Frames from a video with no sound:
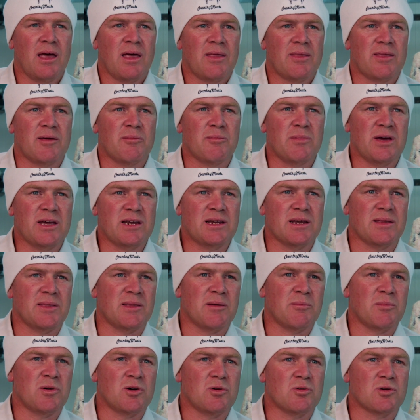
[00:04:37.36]
the meat and
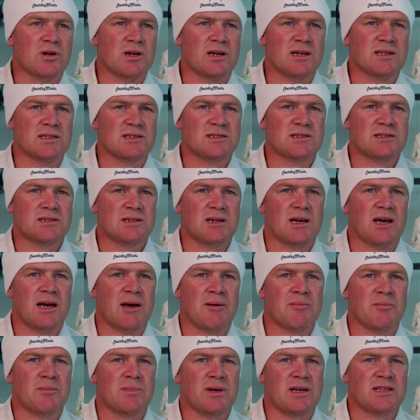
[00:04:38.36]
the milk is
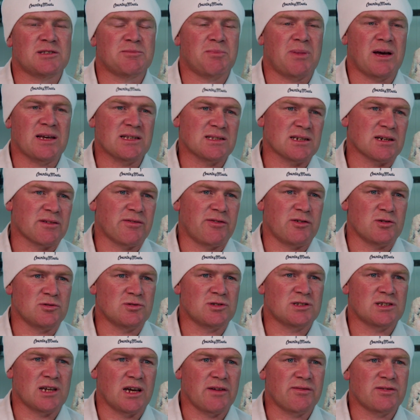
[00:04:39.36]
it's basic
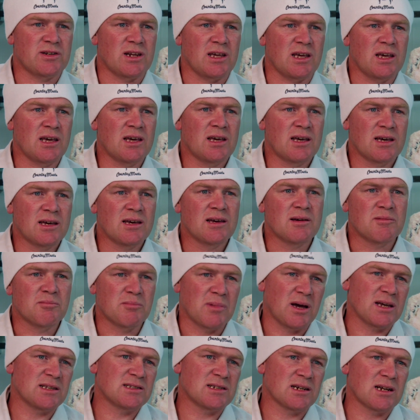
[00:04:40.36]
food safety,
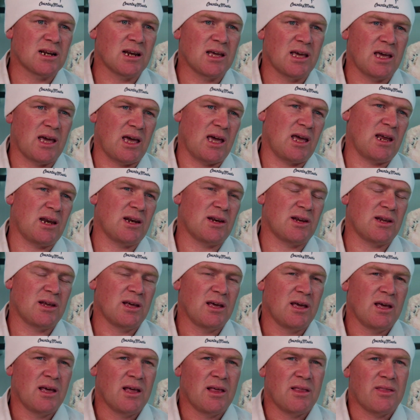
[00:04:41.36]
basically, and
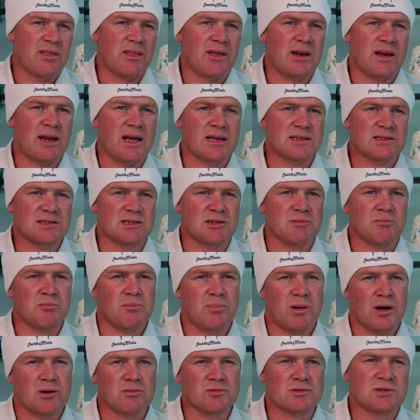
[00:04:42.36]
the nuts
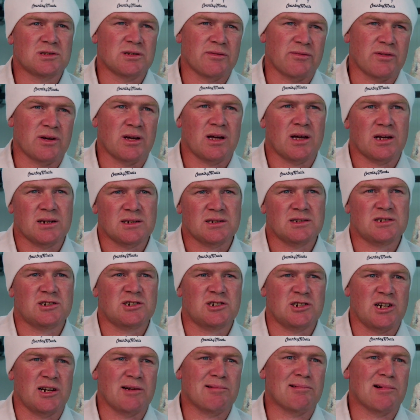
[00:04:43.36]
and bolts of it are
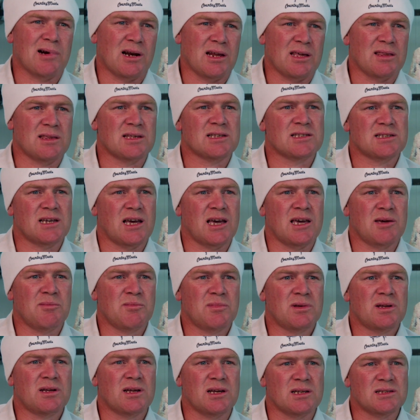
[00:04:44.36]
generally the
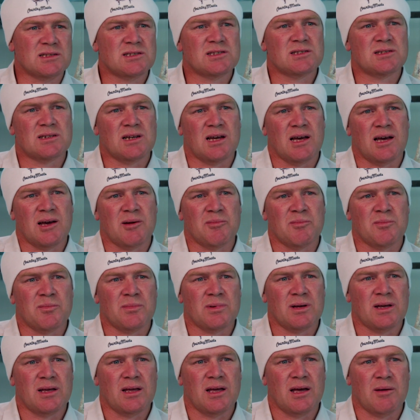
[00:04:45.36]
same. It's I
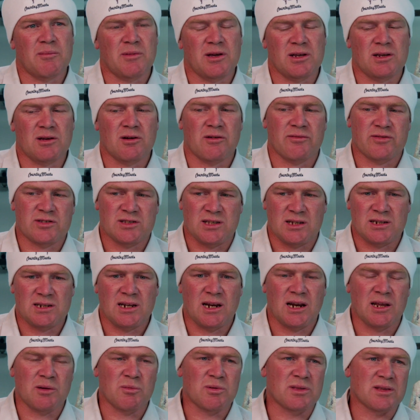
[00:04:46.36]
mean, you're obviously
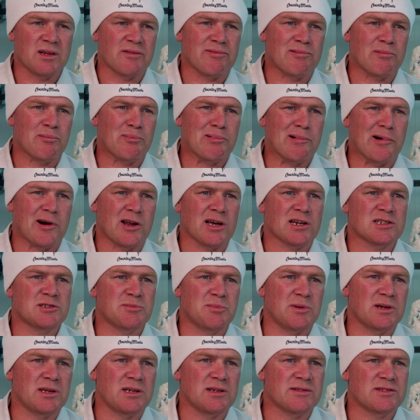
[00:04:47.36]
dealing with different products,
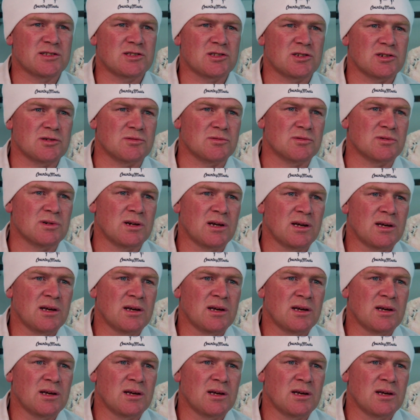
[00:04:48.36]
but you're still